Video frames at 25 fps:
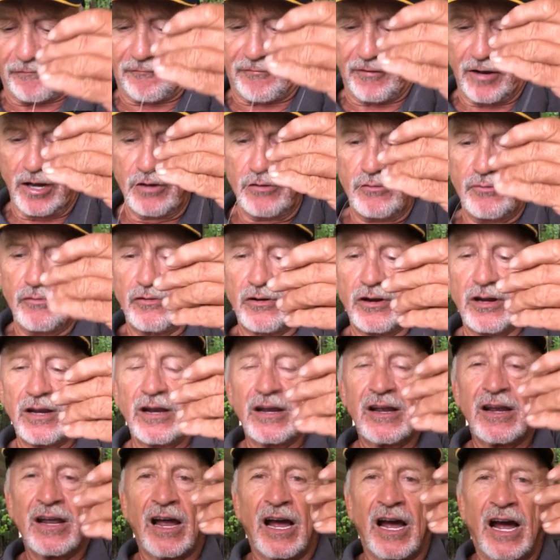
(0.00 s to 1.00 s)
flute,
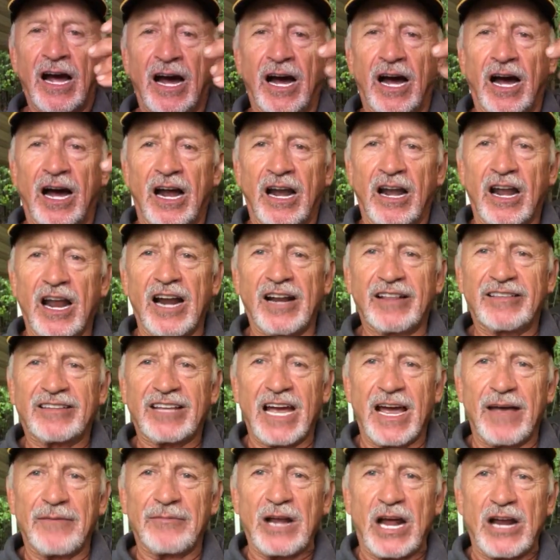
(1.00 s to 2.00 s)
a lot of
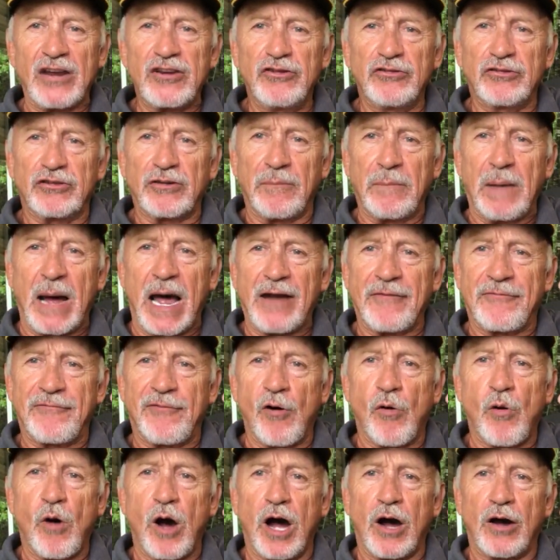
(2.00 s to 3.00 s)
times I use about a
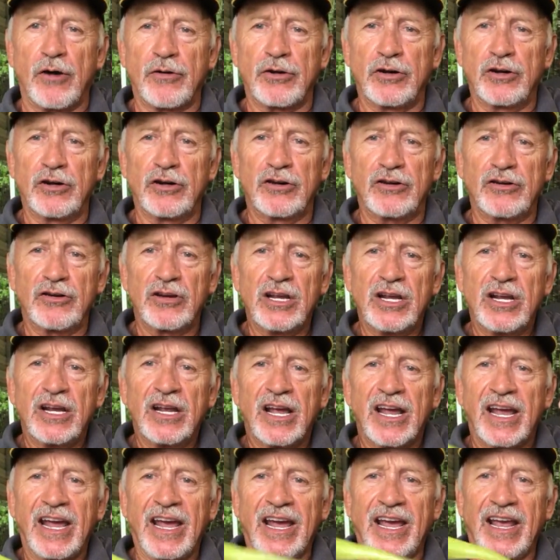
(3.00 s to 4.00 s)
4/0 hook,
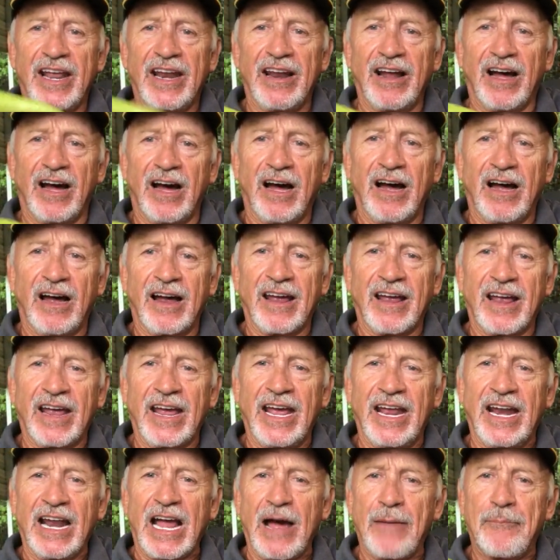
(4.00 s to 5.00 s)
and
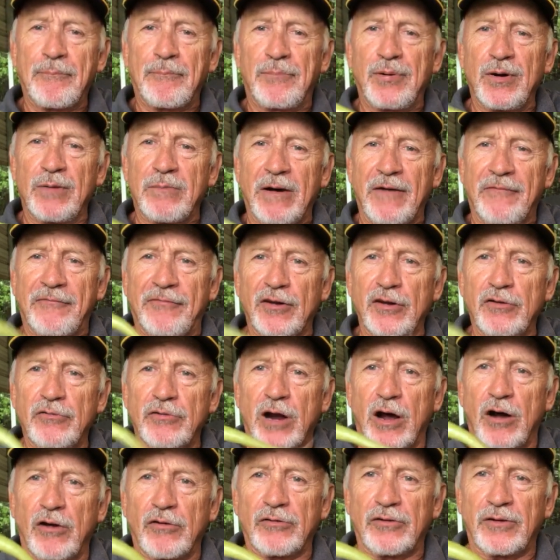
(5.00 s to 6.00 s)
I put my flute
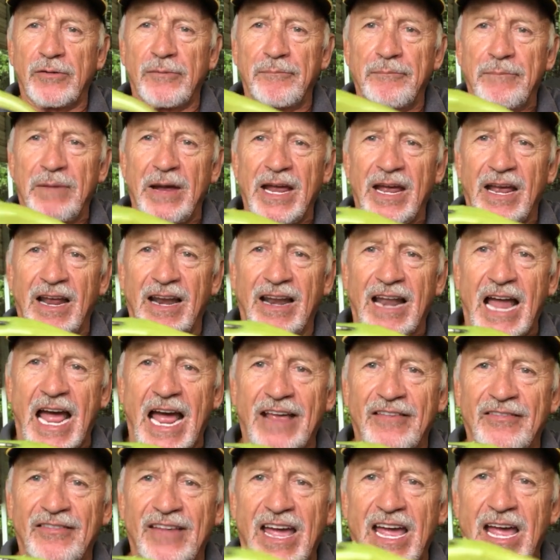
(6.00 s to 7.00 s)
on
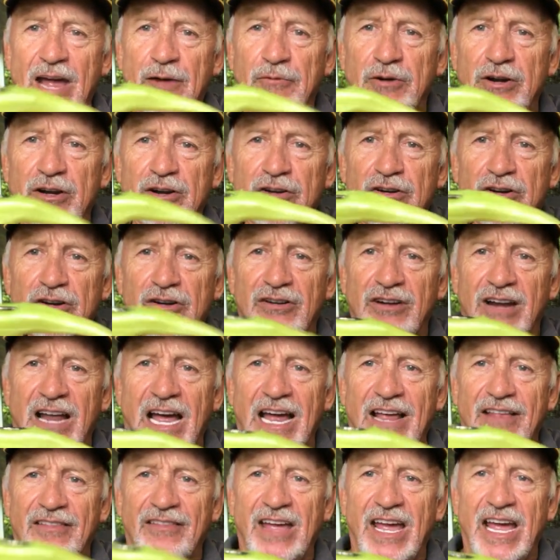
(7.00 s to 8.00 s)
like that with the hook
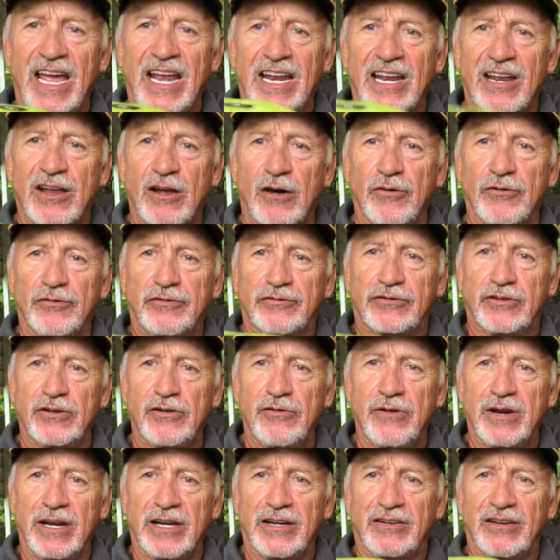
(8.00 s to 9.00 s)
like that. It goes
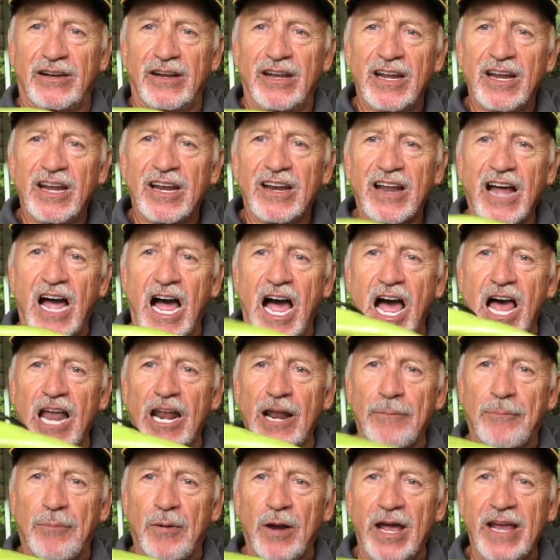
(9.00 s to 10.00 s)
through into a
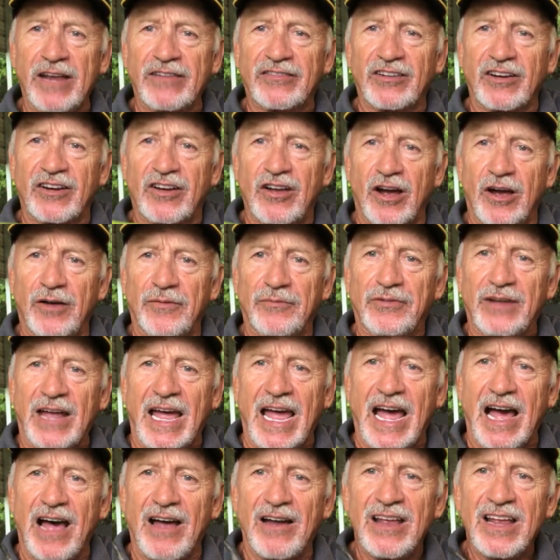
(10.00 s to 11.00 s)
hollow place and comes
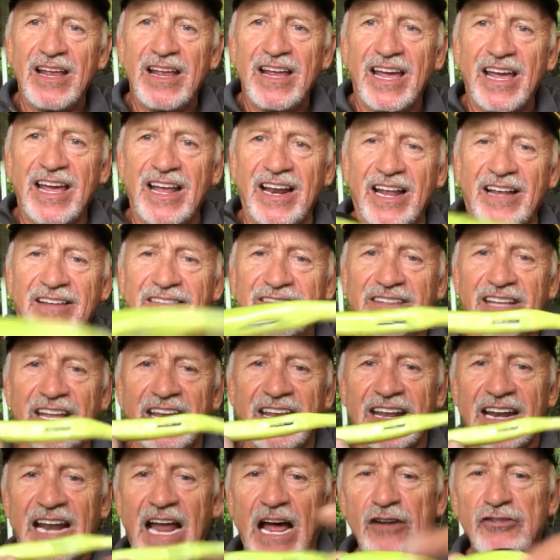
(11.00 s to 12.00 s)
out, and I
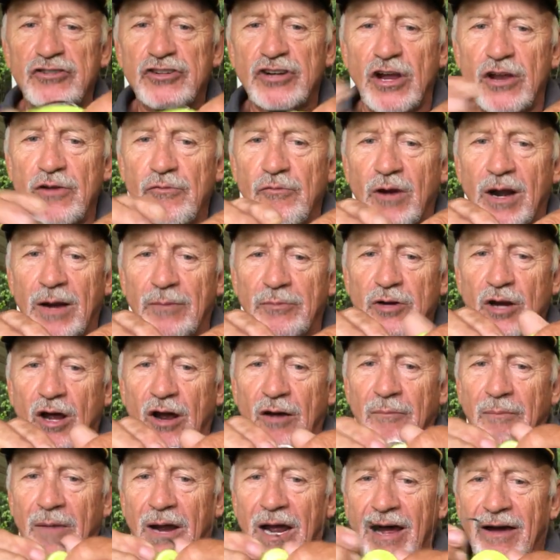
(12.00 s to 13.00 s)
stick it. And I'll show you what I'm
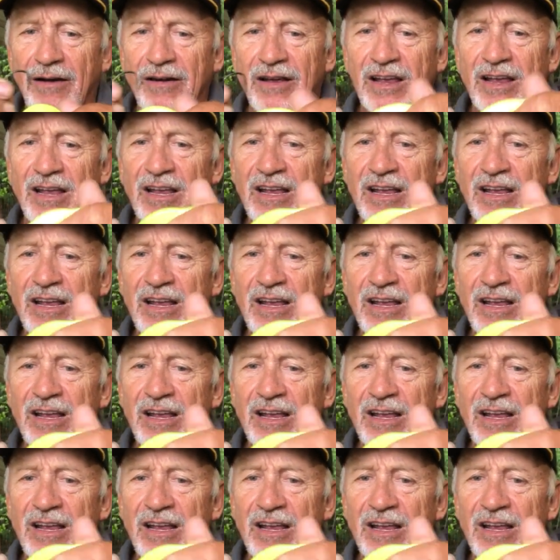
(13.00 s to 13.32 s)
talking about.